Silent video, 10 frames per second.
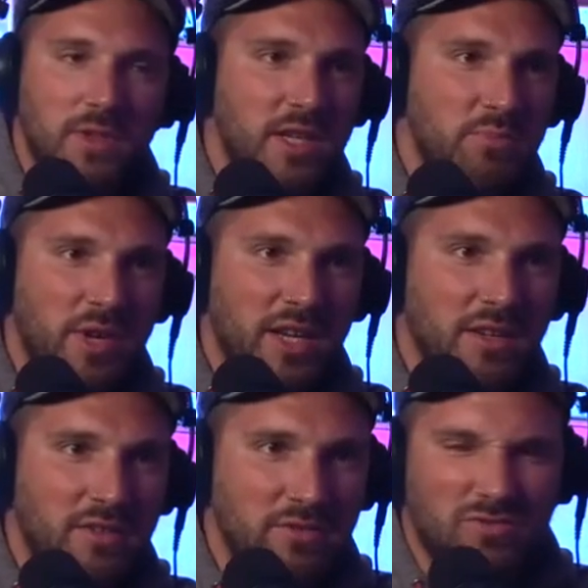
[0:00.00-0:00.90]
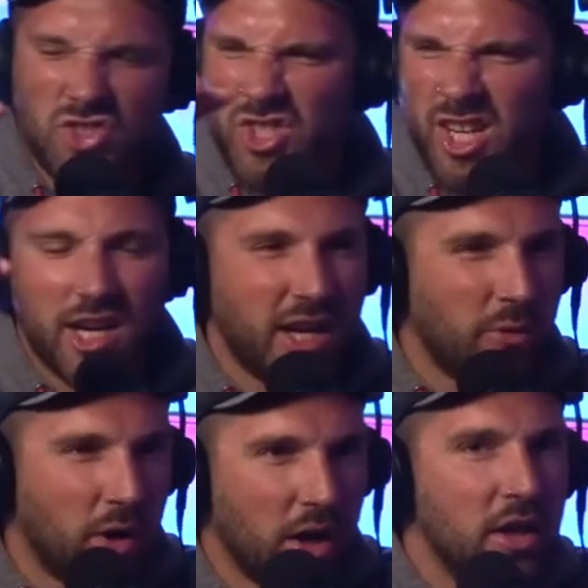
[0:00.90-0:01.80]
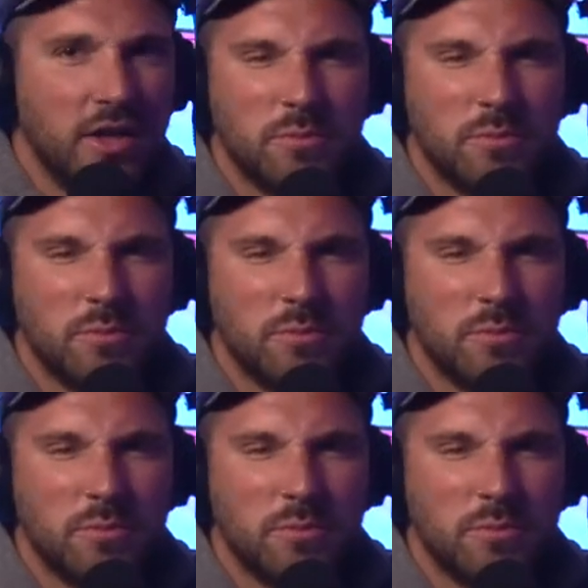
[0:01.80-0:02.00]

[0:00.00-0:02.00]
this big. Yeah. Stick it anywhere.